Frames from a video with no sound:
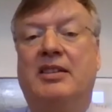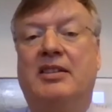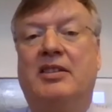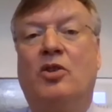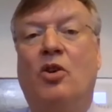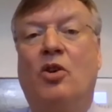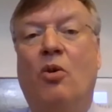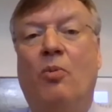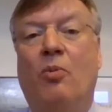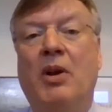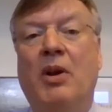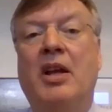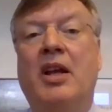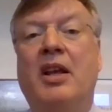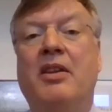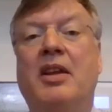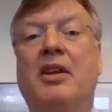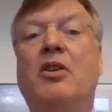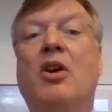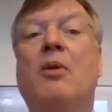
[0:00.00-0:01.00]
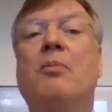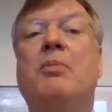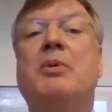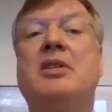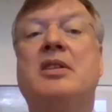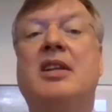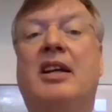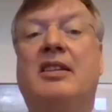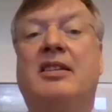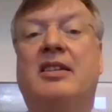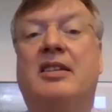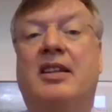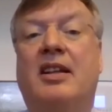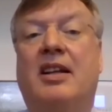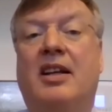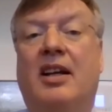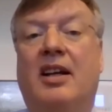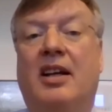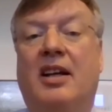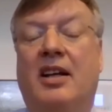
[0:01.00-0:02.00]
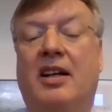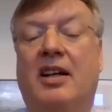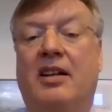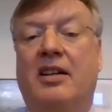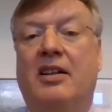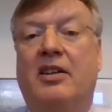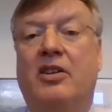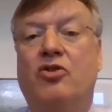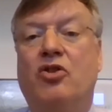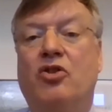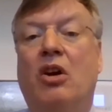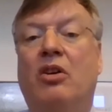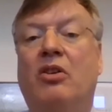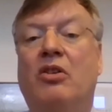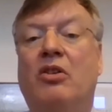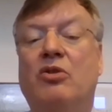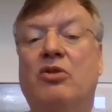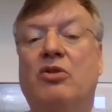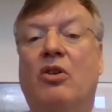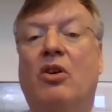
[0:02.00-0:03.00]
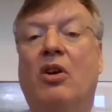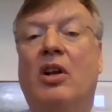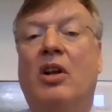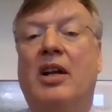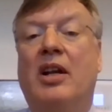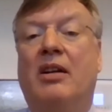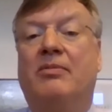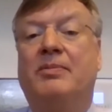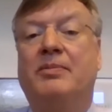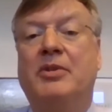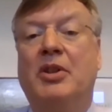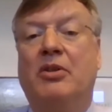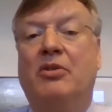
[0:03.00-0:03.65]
So the numbers that Chuck used earlier,